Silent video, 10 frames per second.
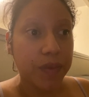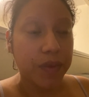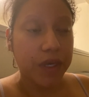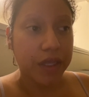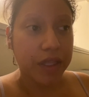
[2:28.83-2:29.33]

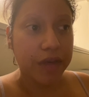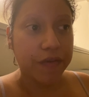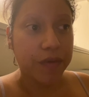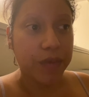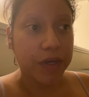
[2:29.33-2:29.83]
had that
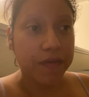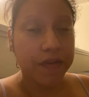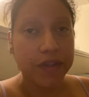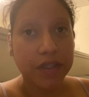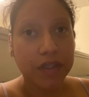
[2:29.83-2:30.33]
for
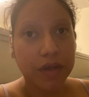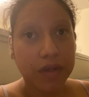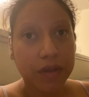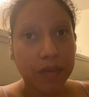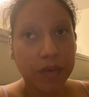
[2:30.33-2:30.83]
breakfast, and
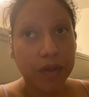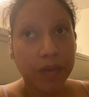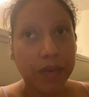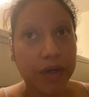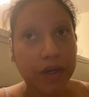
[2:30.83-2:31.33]
then we
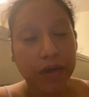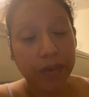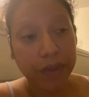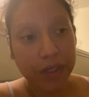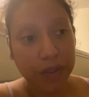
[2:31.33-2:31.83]
were on our
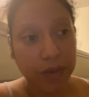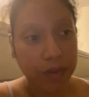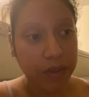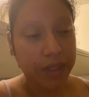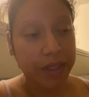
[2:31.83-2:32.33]
way to
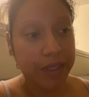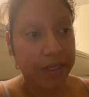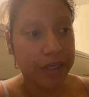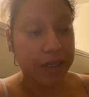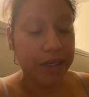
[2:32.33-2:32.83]
the
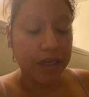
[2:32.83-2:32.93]
clinic.